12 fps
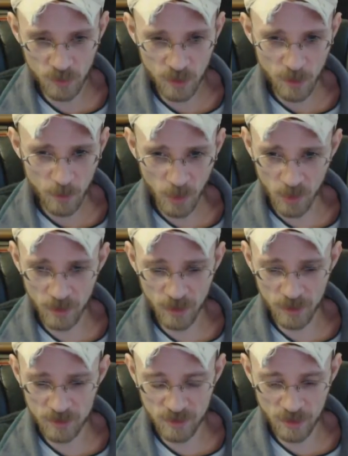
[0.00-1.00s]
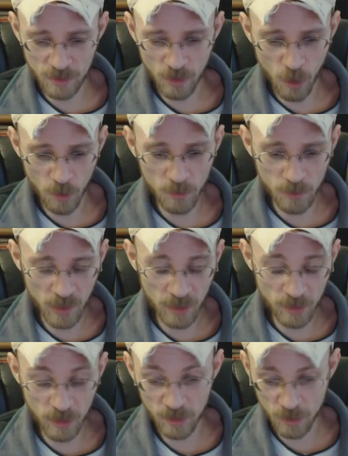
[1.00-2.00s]
Apparently they send armed men,
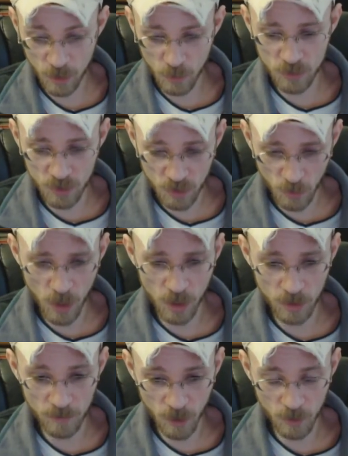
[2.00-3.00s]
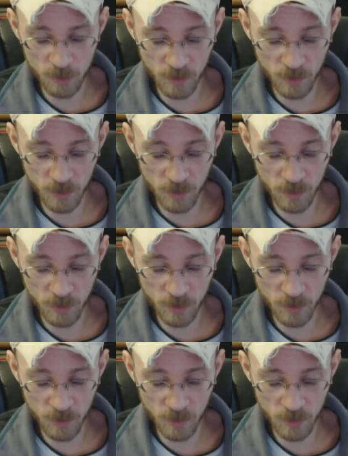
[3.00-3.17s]
a huge squad of armed men,